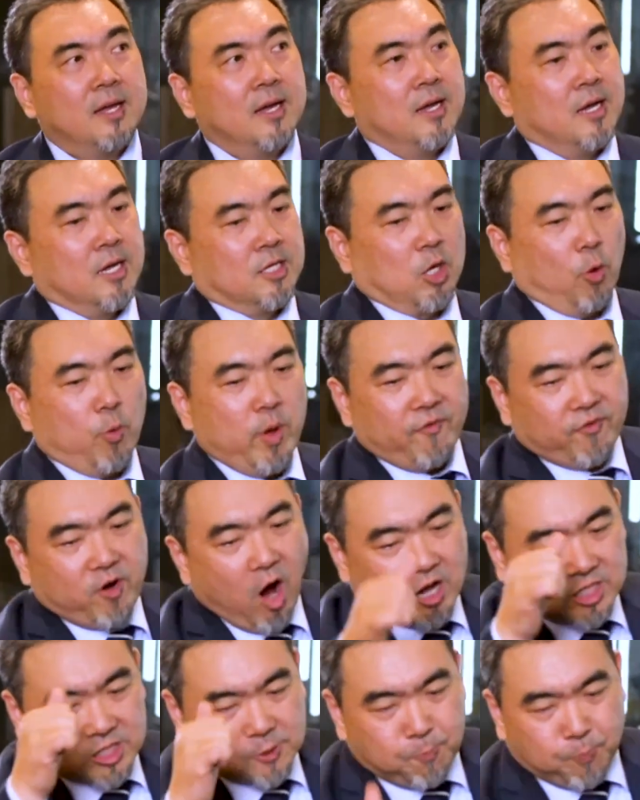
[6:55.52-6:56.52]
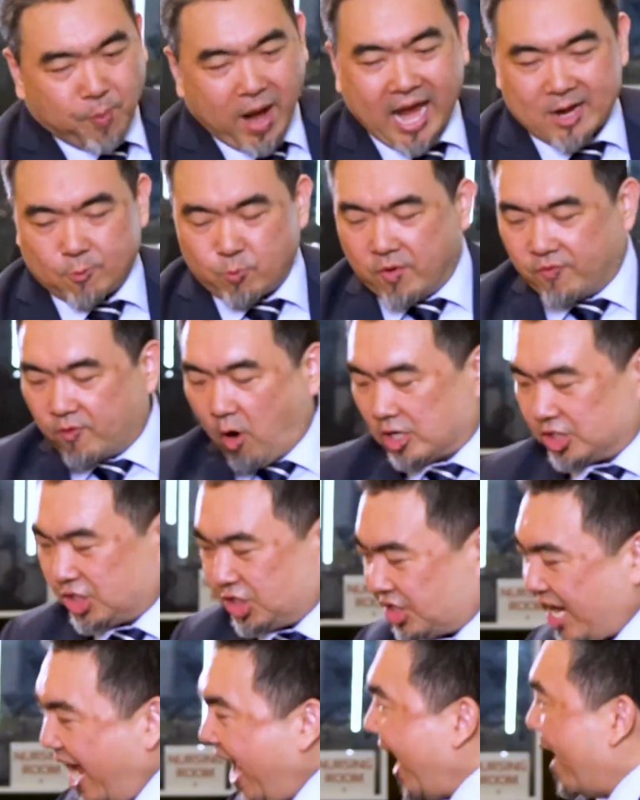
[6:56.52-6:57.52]
So we've got spread, we've got
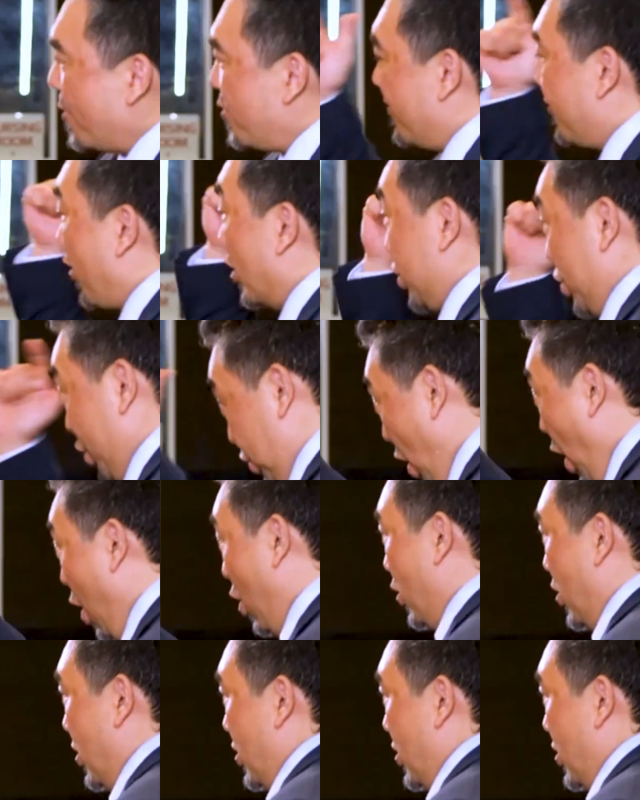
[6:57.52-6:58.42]
share, we've got show.